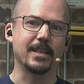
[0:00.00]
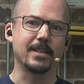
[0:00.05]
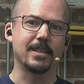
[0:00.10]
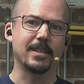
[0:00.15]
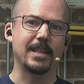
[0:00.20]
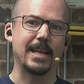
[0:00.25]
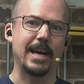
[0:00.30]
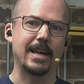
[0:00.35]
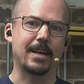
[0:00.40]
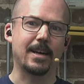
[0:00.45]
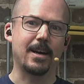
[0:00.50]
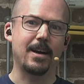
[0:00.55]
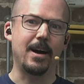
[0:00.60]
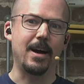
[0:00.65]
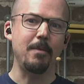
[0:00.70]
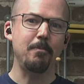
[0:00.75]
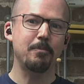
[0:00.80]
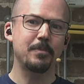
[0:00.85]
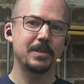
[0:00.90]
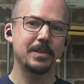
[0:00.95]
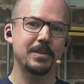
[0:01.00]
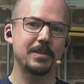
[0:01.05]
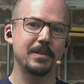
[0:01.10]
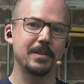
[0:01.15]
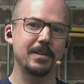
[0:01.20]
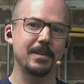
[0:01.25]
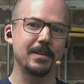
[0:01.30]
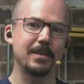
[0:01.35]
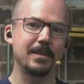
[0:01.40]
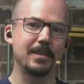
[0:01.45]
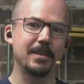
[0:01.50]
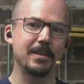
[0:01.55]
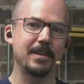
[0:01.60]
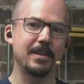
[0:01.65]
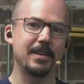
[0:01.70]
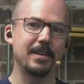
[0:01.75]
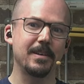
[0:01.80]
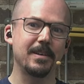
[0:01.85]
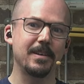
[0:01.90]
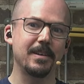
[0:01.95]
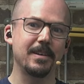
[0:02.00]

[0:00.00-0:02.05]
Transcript: isn't that CUPS? Yeah,